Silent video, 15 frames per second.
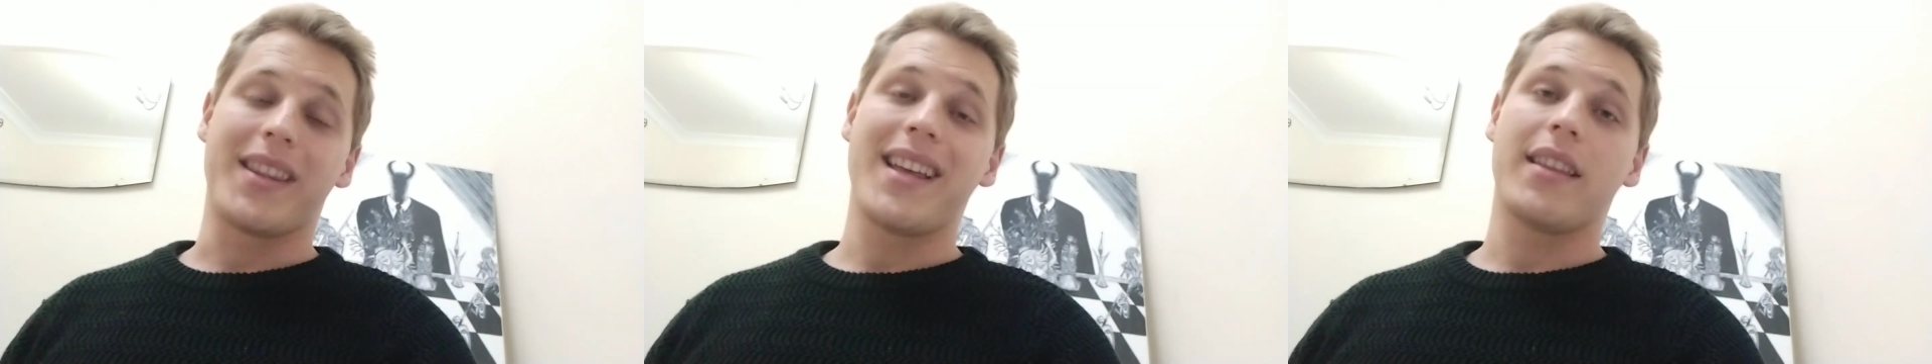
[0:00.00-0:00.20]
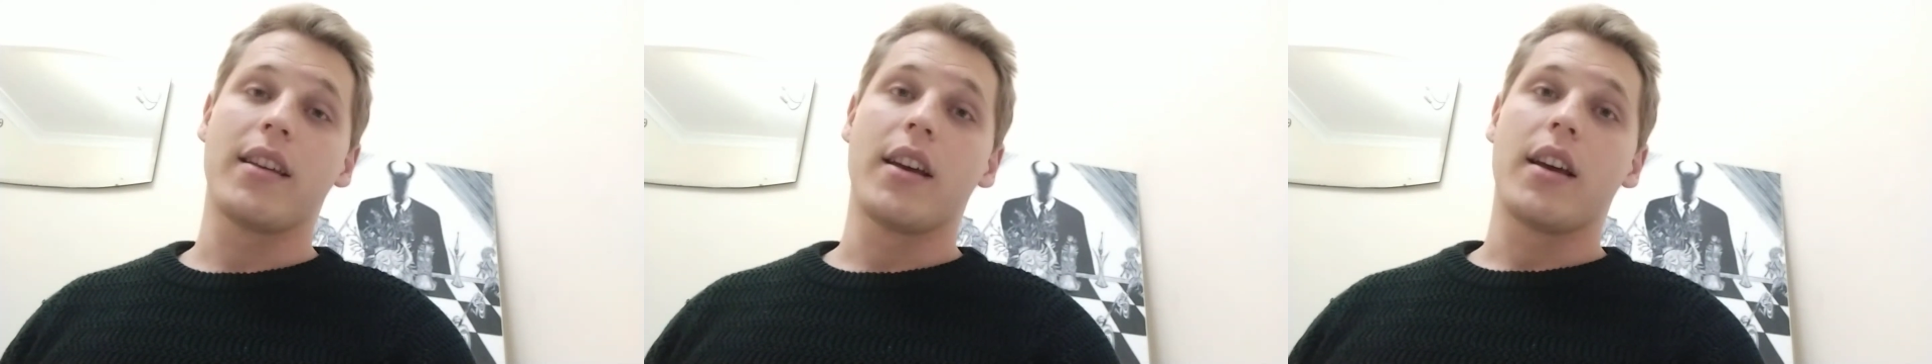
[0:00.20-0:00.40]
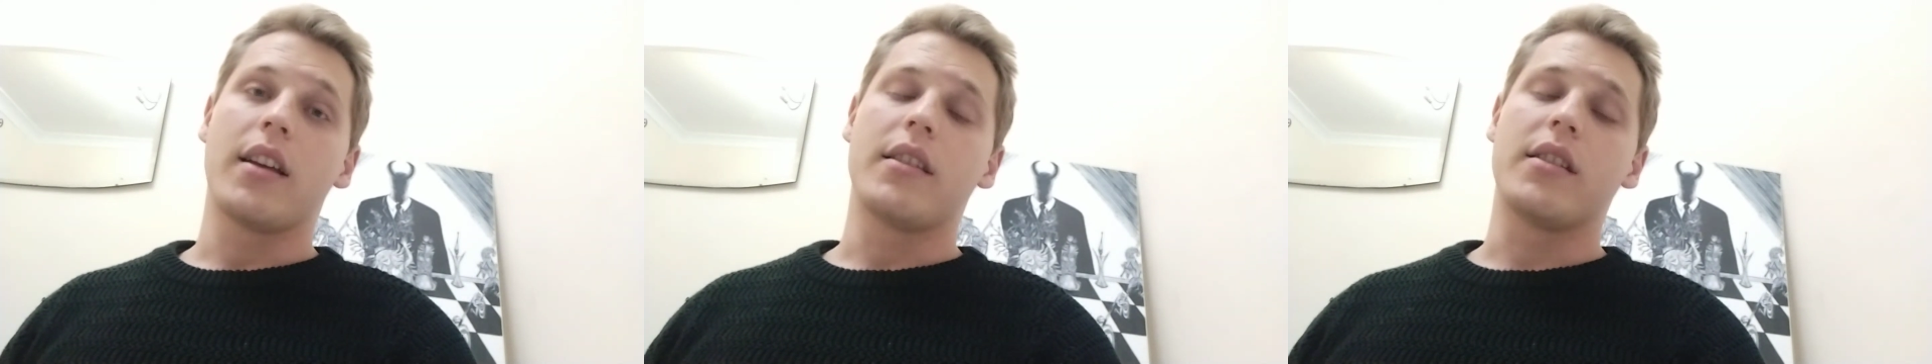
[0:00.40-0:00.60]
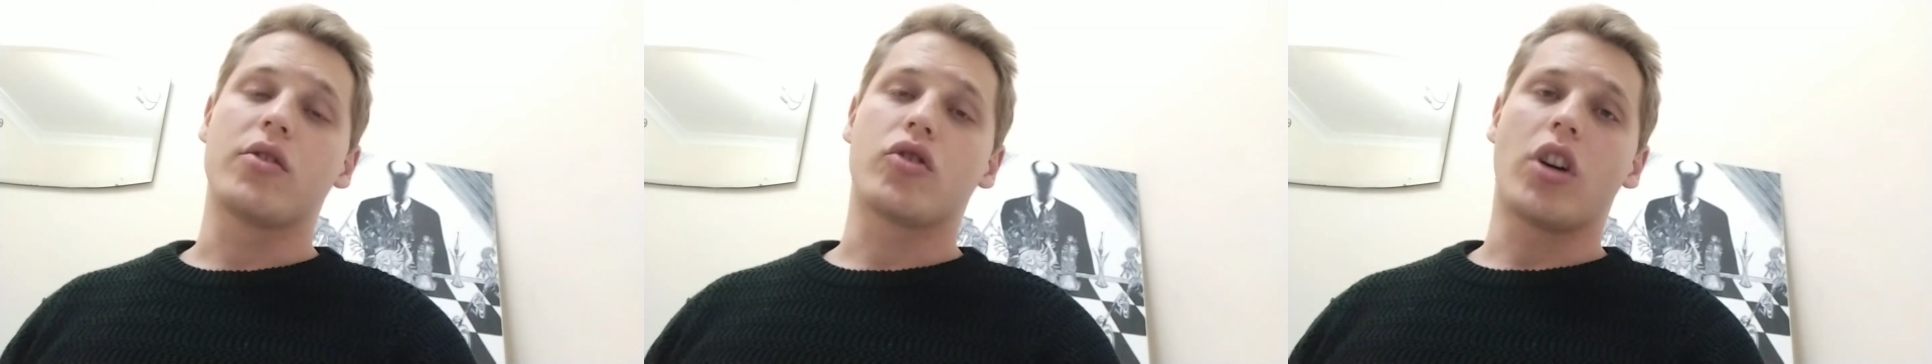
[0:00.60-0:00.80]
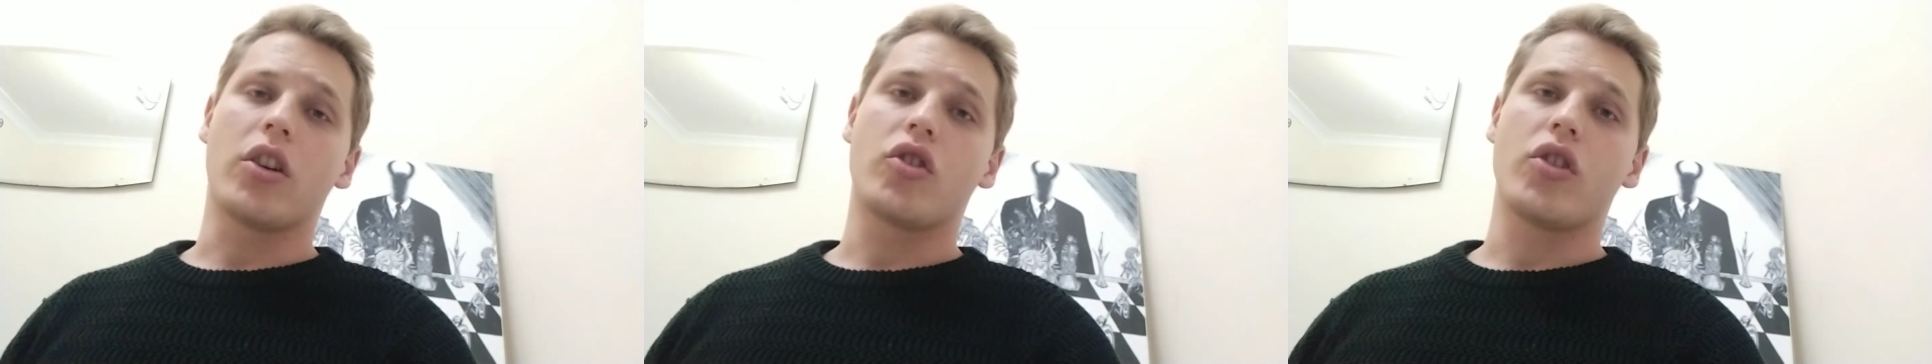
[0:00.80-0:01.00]
but that
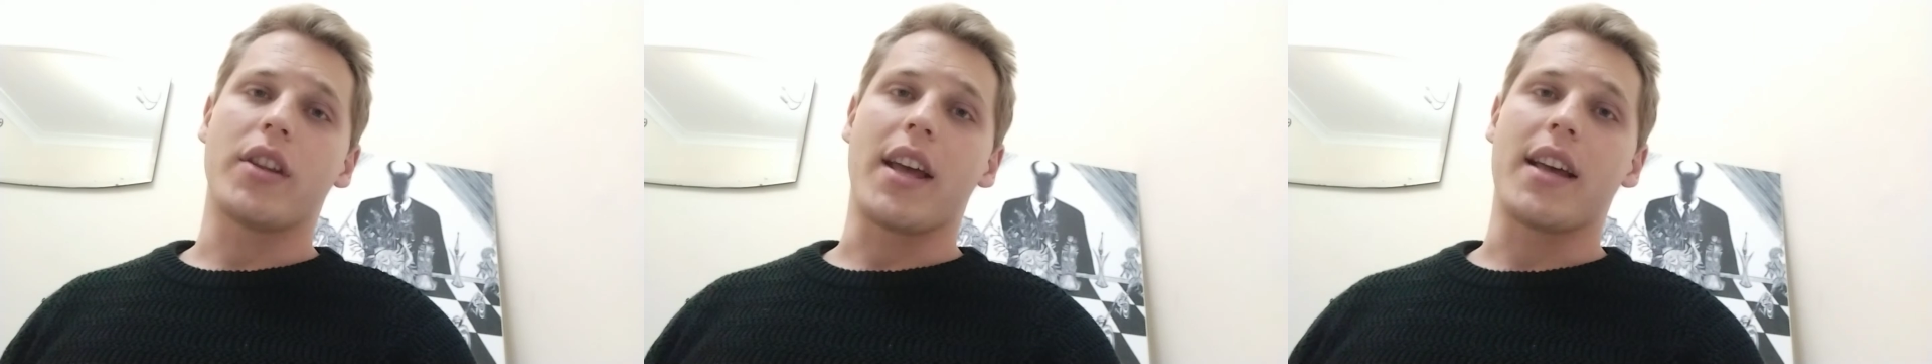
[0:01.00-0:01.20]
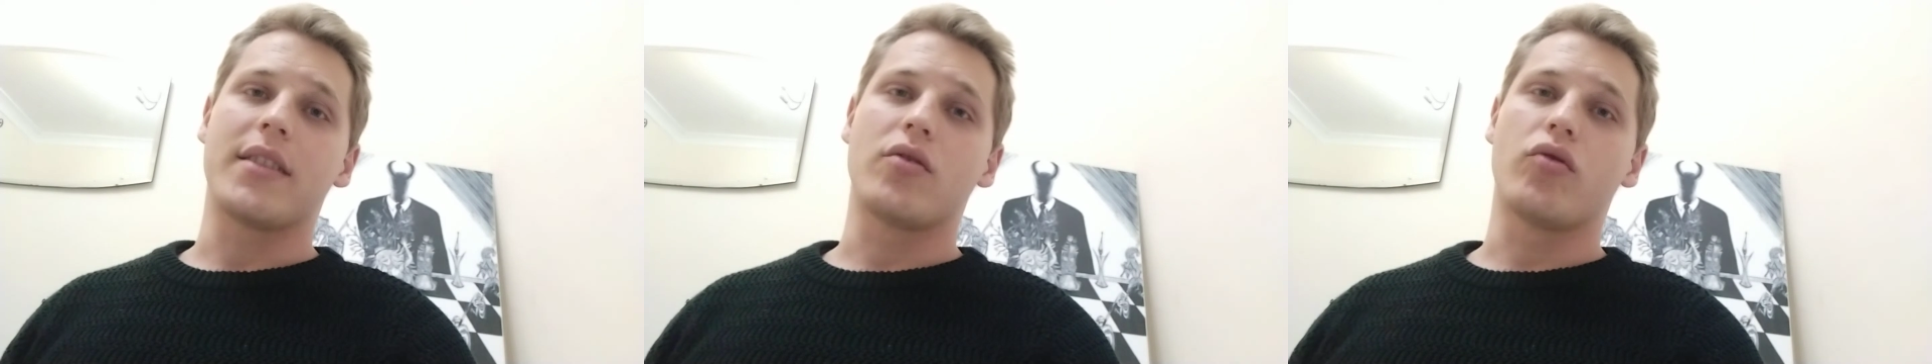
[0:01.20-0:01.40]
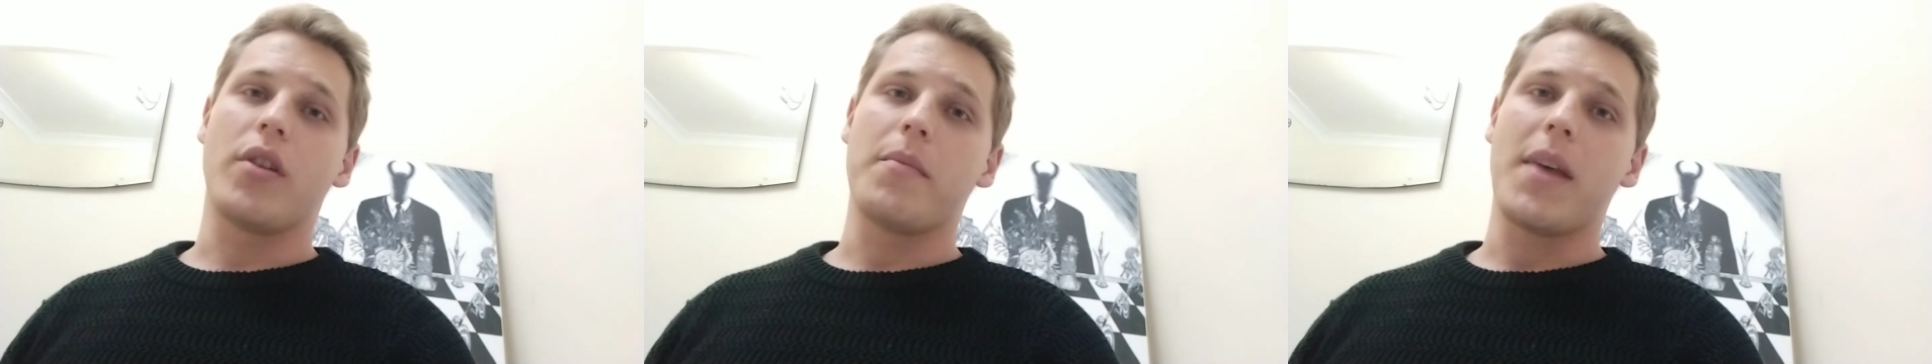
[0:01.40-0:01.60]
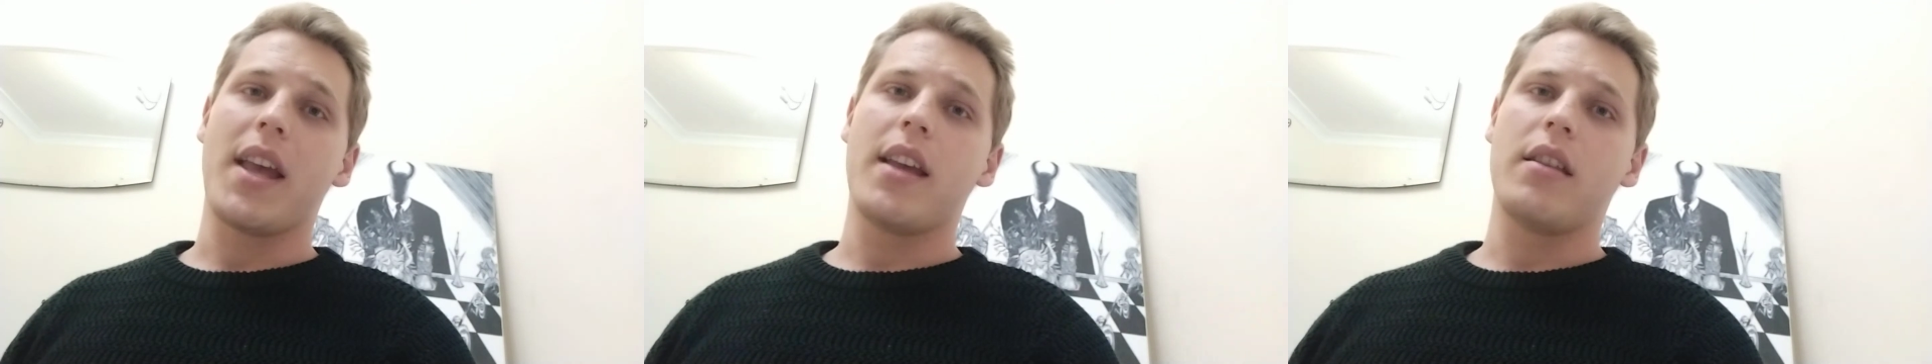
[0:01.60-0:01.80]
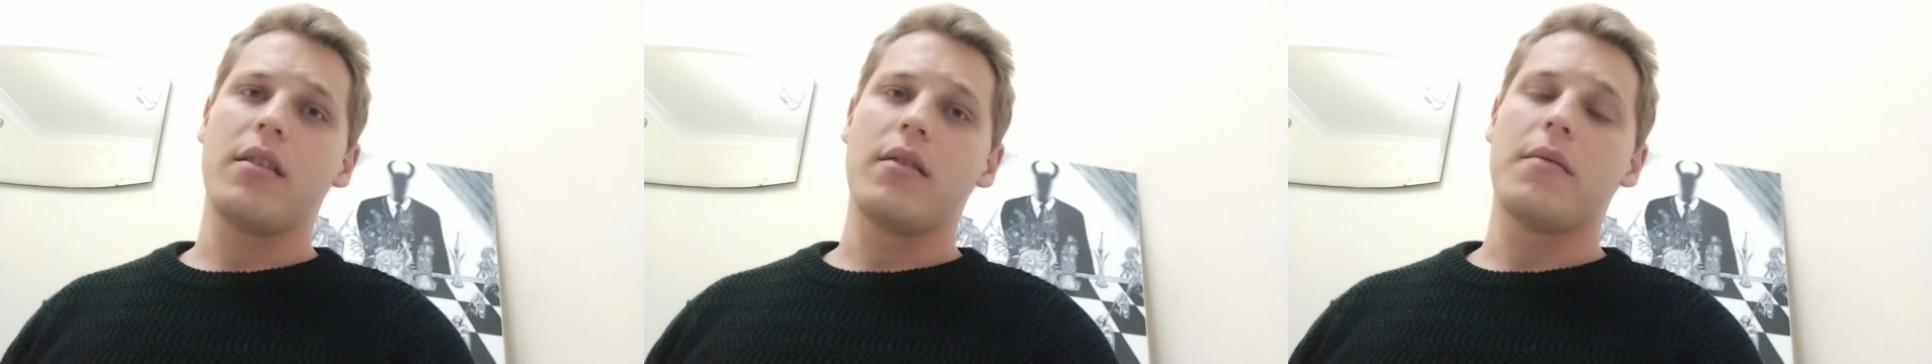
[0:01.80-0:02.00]
destruction has
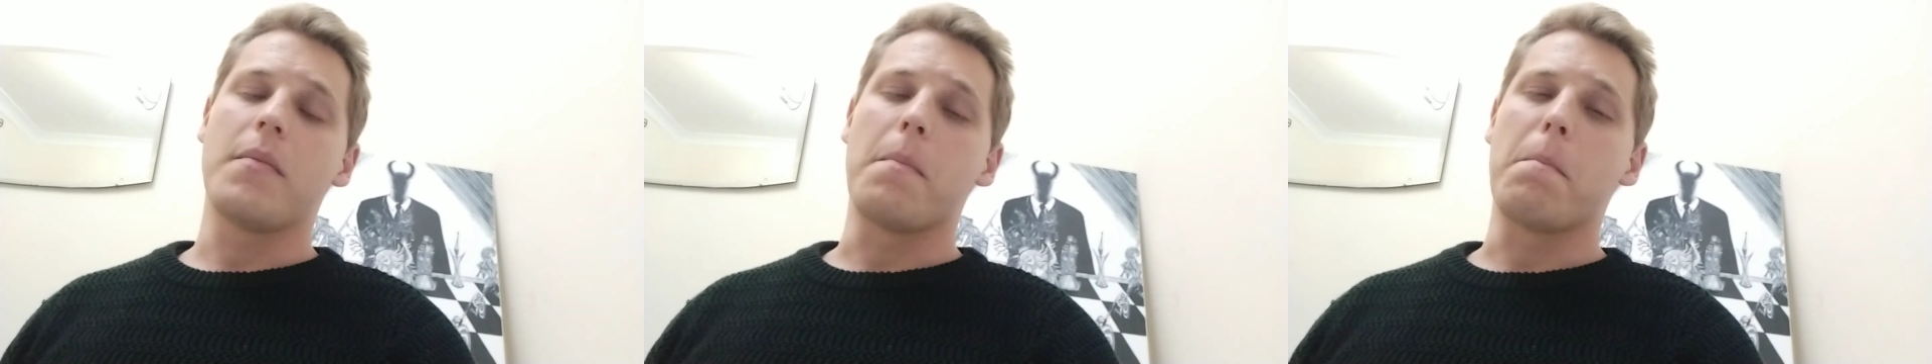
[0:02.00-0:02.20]
remained